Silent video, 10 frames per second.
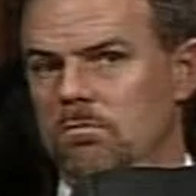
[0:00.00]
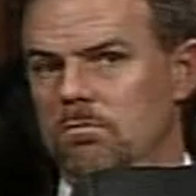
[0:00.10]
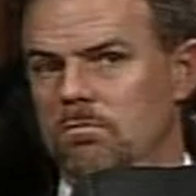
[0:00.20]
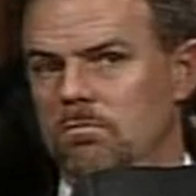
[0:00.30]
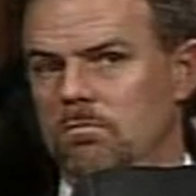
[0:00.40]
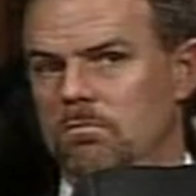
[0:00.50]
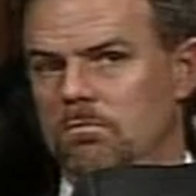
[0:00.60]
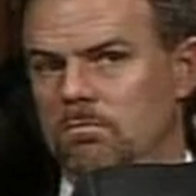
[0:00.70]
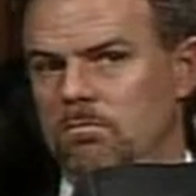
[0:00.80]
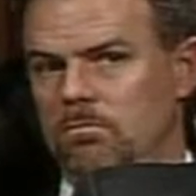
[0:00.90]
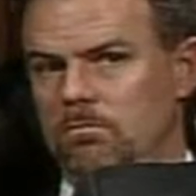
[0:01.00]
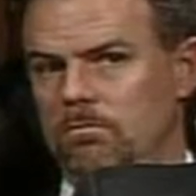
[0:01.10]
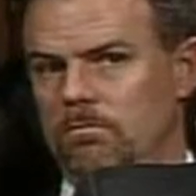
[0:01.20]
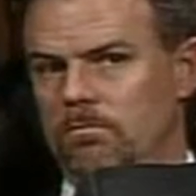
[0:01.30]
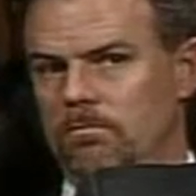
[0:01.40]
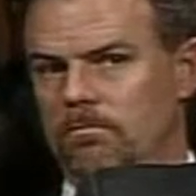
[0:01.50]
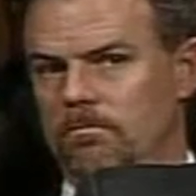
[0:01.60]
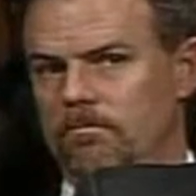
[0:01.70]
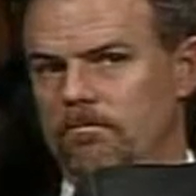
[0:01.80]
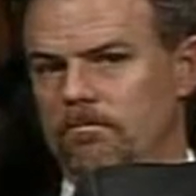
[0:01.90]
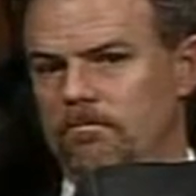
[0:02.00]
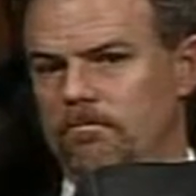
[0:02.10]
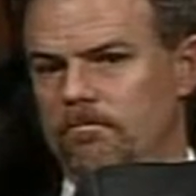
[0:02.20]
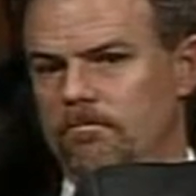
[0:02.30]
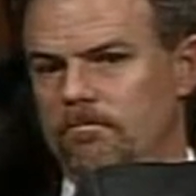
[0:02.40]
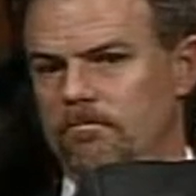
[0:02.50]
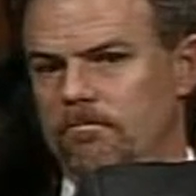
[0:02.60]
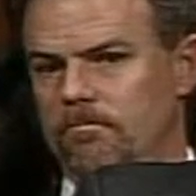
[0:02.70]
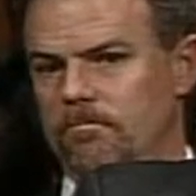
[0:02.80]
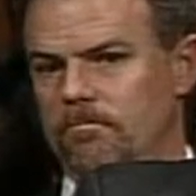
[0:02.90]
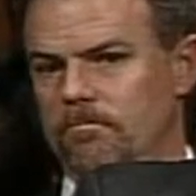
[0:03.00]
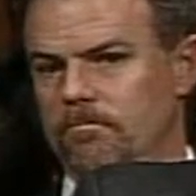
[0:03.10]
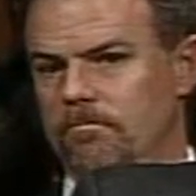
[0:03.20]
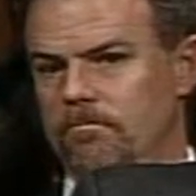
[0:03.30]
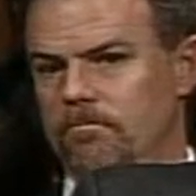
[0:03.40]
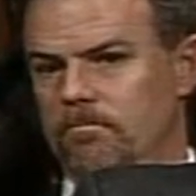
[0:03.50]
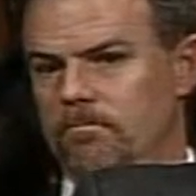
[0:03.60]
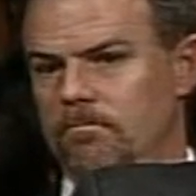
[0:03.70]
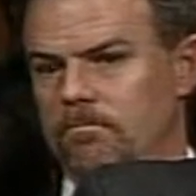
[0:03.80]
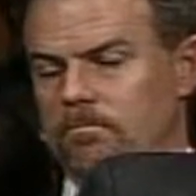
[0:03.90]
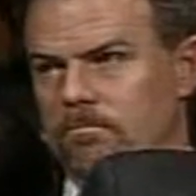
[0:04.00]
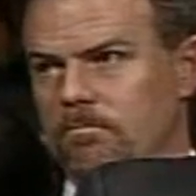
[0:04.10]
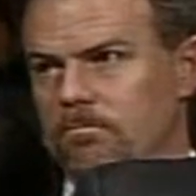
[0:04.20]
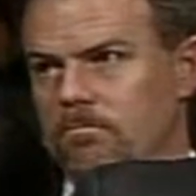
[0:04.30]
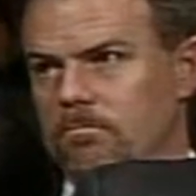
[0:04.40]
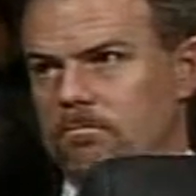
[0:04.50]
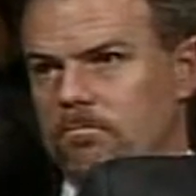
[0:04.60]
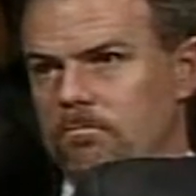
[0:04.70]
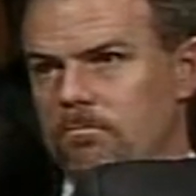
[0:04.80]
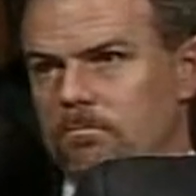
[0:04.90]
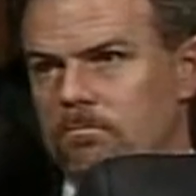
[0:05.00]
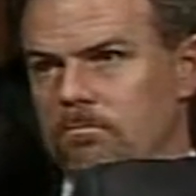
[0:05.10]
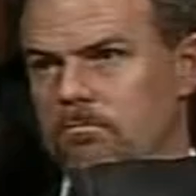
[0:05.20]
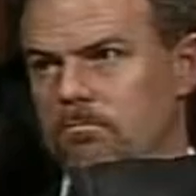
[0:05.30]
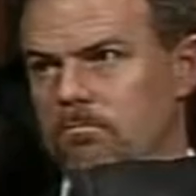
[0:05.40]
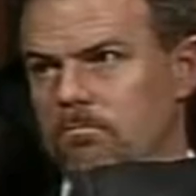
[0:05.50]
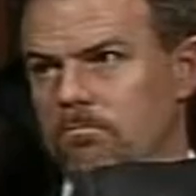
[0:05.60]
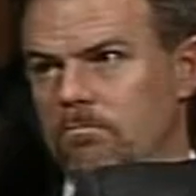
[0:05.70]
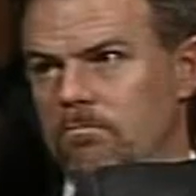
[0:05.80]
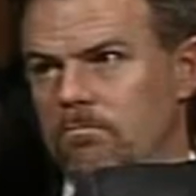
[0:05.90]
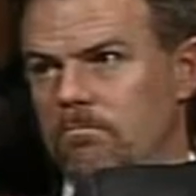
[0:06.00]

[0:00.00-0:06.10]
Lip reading: (silent)